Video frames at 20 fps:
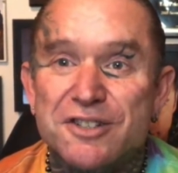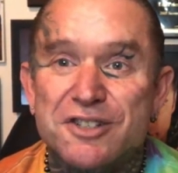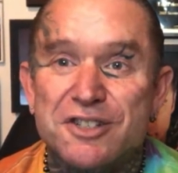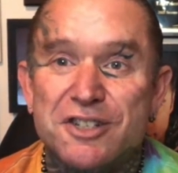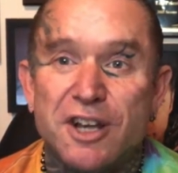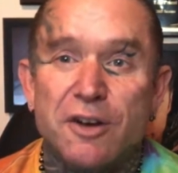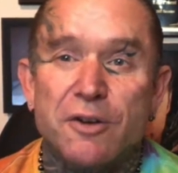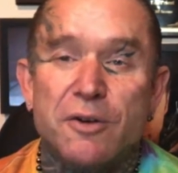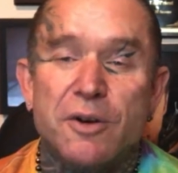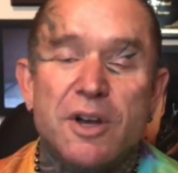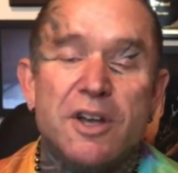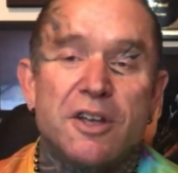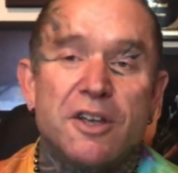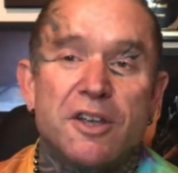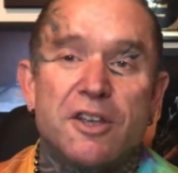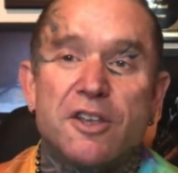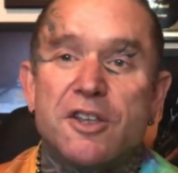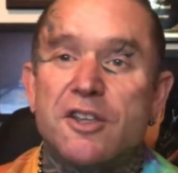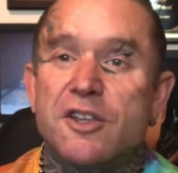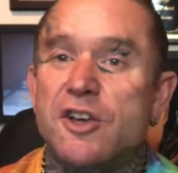right, so
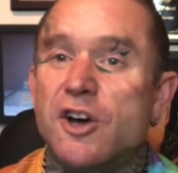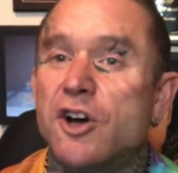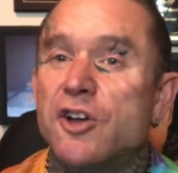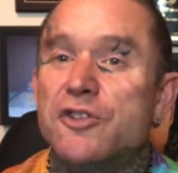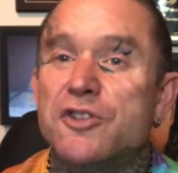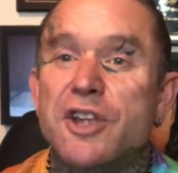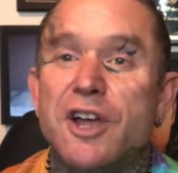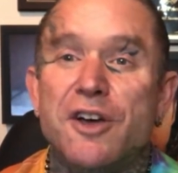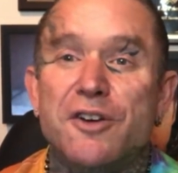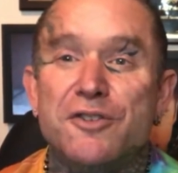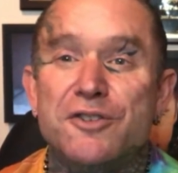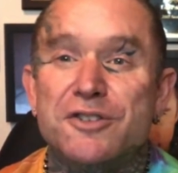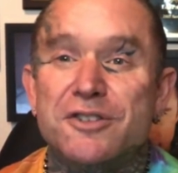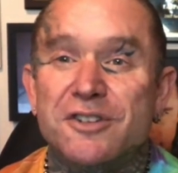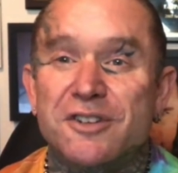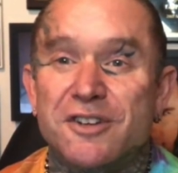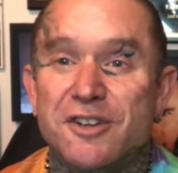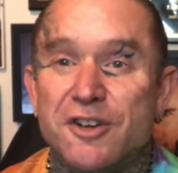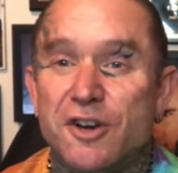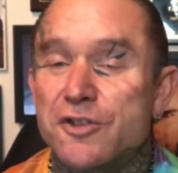exactly. God knows,
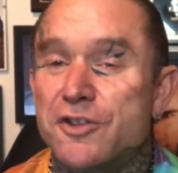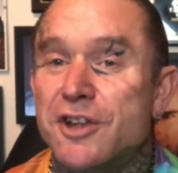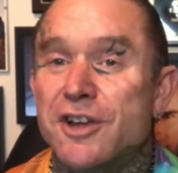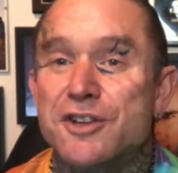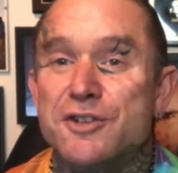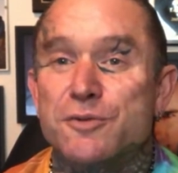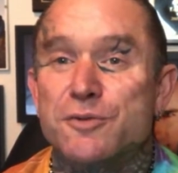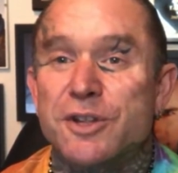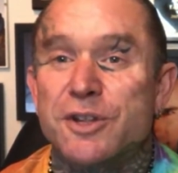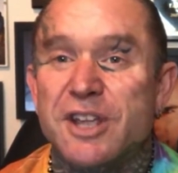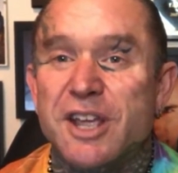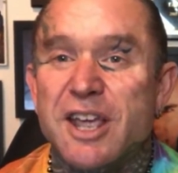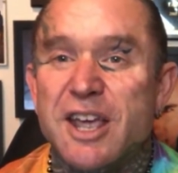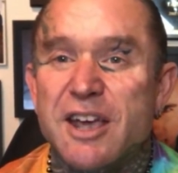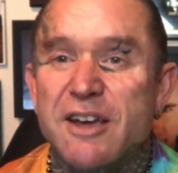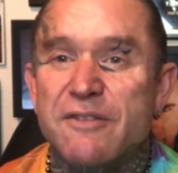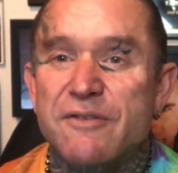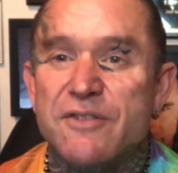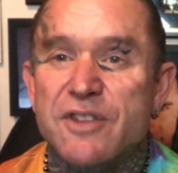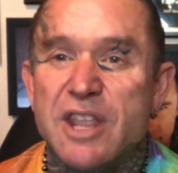God knows what they
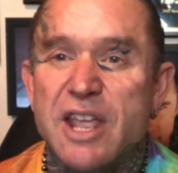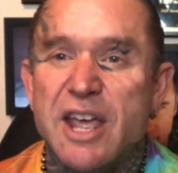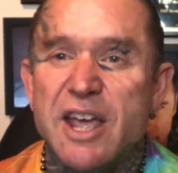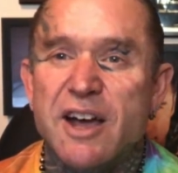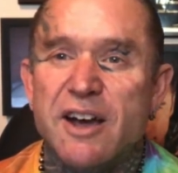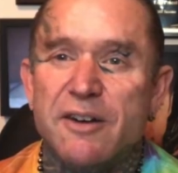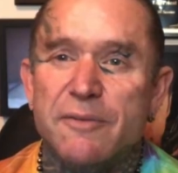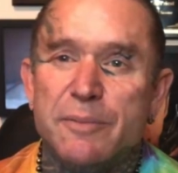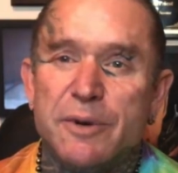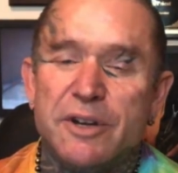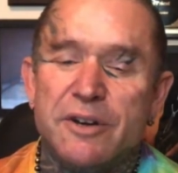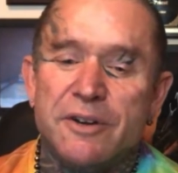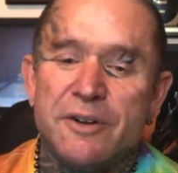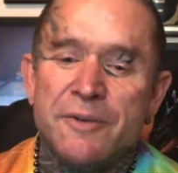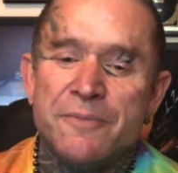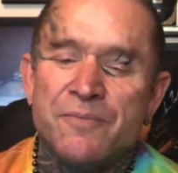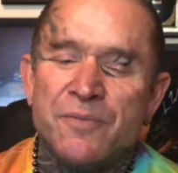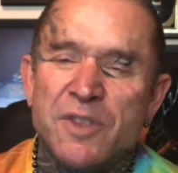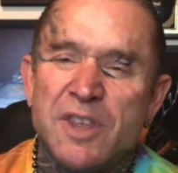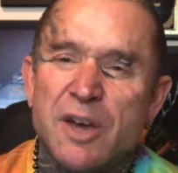have now. But
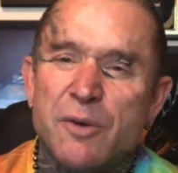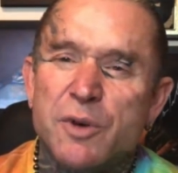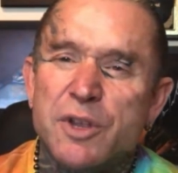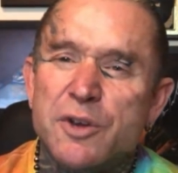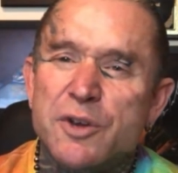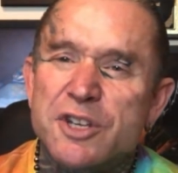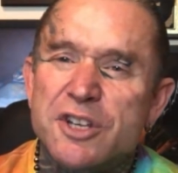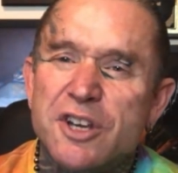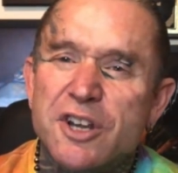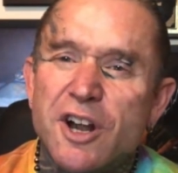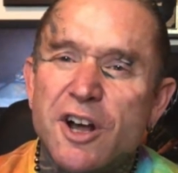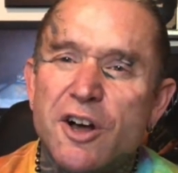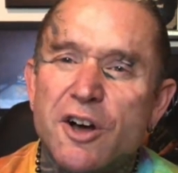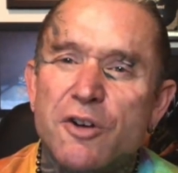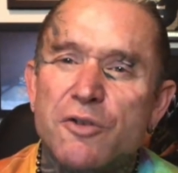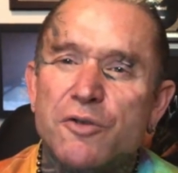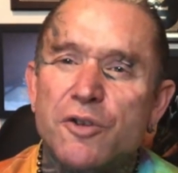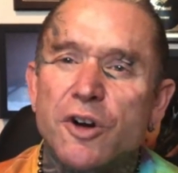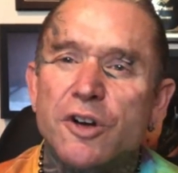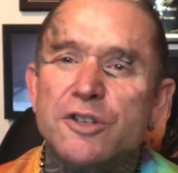you know, when you see the
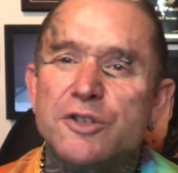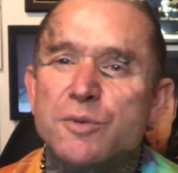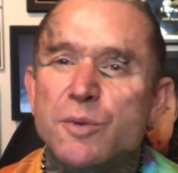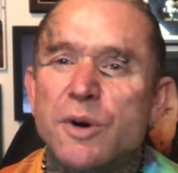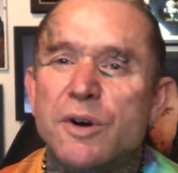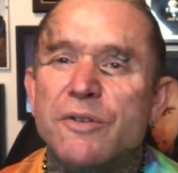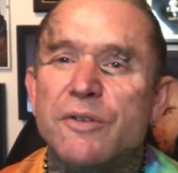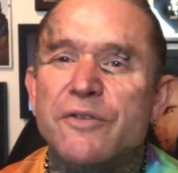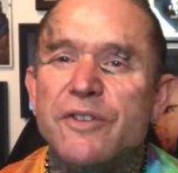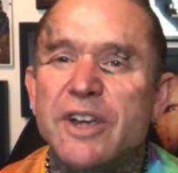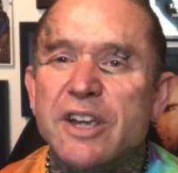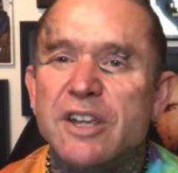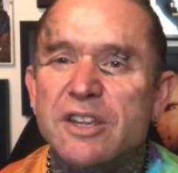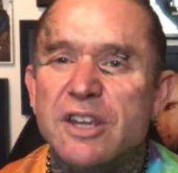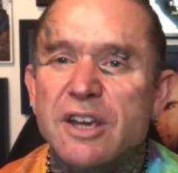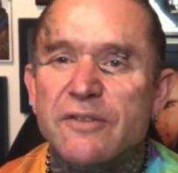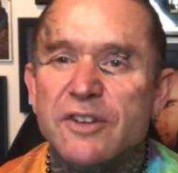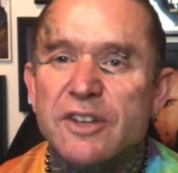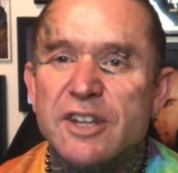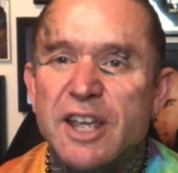whole Roswell thing and you
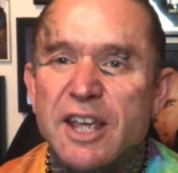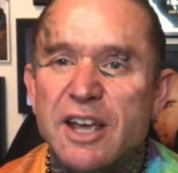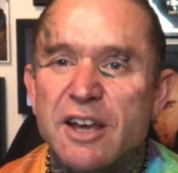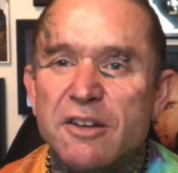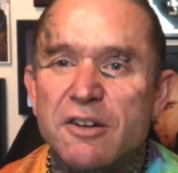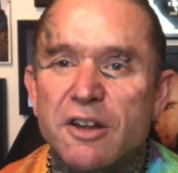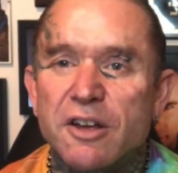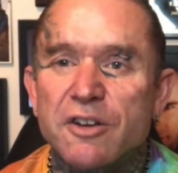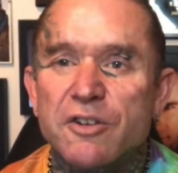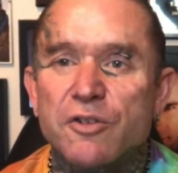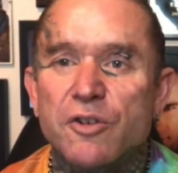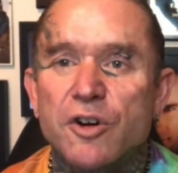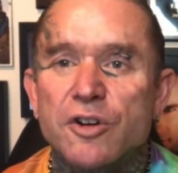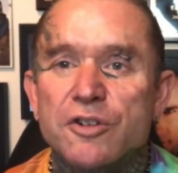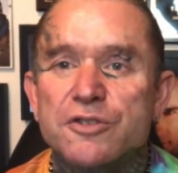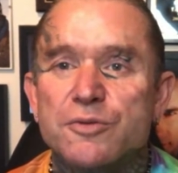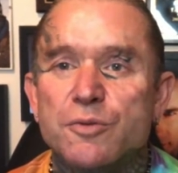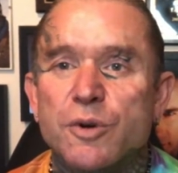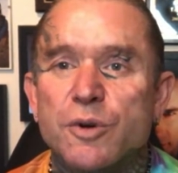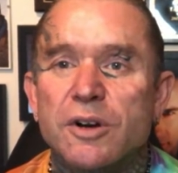have a town like
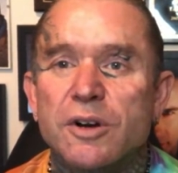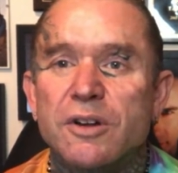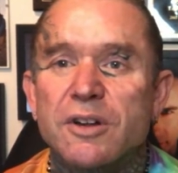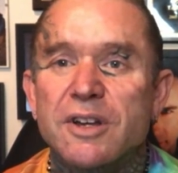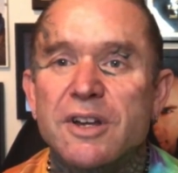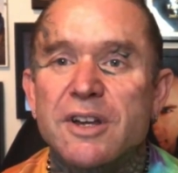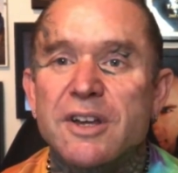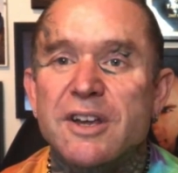Roswell